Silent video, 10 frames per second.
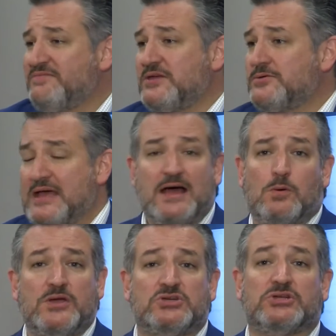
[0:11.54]
view, now
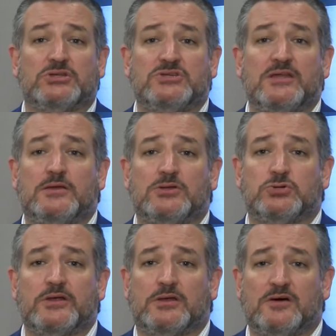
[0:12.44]
we should continue to
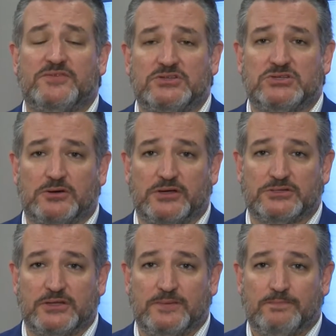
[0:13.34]
treat COVID serious.